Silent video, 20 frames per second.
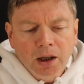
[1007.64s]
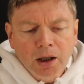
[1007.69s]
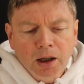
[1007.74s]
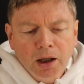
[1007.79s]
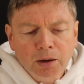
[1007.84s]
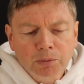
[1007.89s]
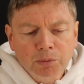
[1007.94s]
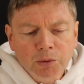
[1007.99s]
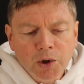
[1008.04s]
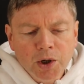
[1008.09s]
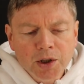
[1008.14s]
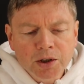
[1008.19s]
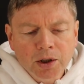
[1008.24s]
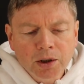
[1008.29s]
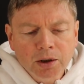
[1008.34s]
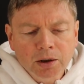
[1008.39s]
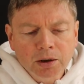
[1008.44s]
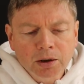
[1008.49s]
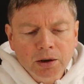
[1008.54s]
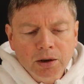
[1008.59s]
In
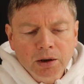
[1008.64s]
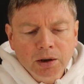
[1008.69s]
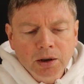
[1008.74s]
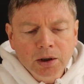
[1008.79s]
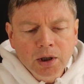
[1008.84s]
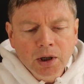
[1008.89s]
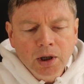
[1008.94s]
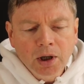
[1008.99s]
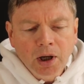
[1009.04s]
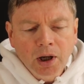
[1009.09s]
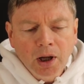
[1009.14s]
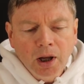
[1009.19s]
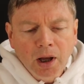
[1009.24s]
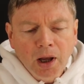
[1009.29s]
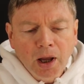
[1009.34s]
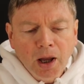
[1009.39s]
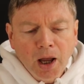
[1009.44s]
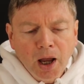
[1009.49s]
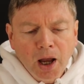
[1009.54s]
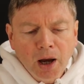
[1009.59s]
prison,
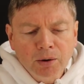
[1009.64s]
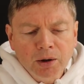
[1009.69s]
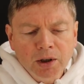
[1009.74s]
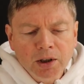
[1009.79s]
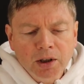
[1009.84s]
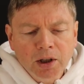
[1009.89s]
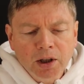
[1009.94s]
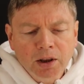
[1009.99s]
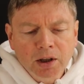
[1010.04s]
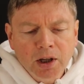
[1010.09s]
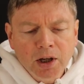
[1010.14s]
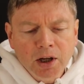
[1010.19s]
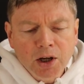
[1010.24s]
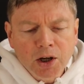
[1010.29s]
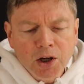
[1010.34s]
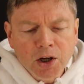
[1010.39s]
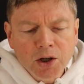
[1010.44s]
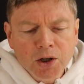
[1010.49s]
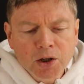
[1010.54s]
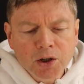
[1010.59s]
Herod did
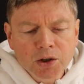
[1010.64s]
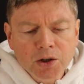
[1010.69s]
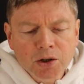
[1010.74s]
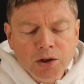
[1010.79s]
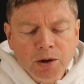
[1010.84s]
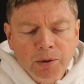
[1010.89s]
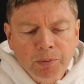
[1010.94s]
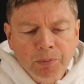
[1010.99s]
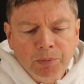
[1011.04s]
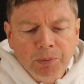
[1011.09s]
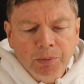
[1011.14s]
this